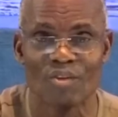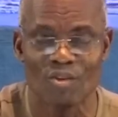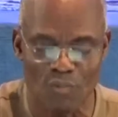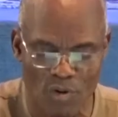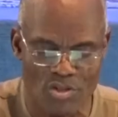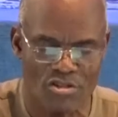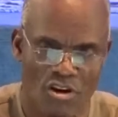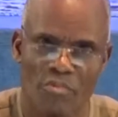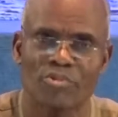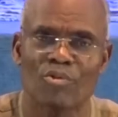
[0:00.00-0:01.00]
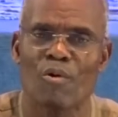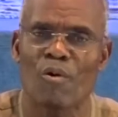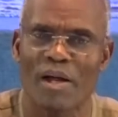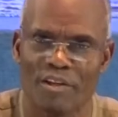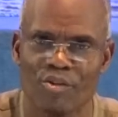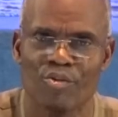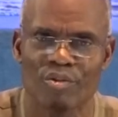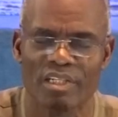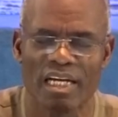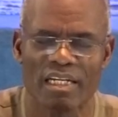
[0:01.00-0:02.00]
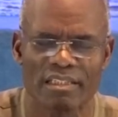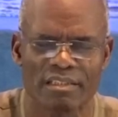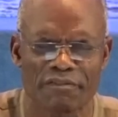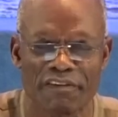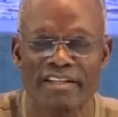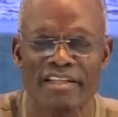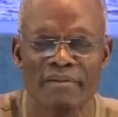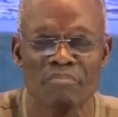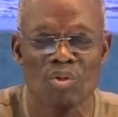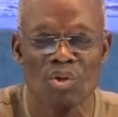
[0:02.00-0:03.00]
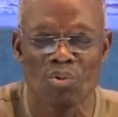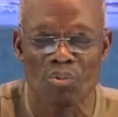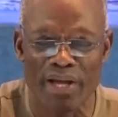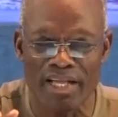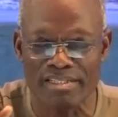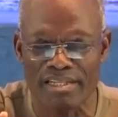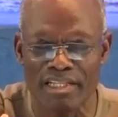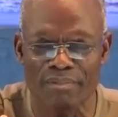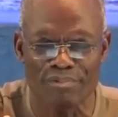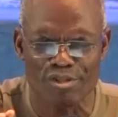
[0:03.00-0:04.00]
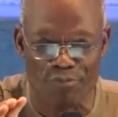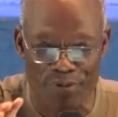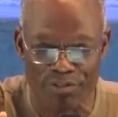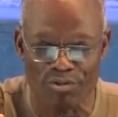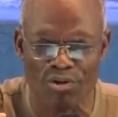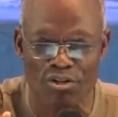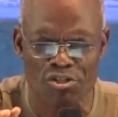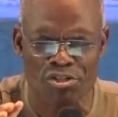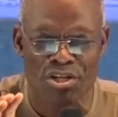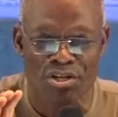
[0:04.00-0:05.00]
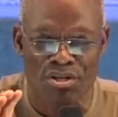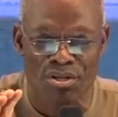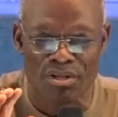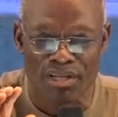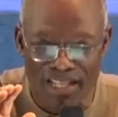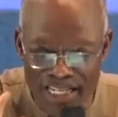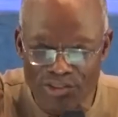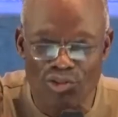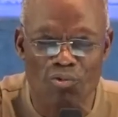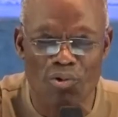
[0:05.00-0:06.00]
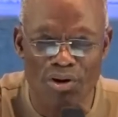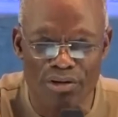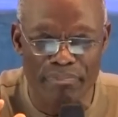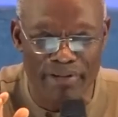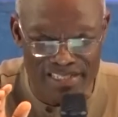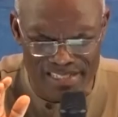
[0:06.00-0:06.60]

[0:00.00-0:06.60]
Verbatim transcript: You must come to our new reality. Father, we ask help, speak to us. Let your word make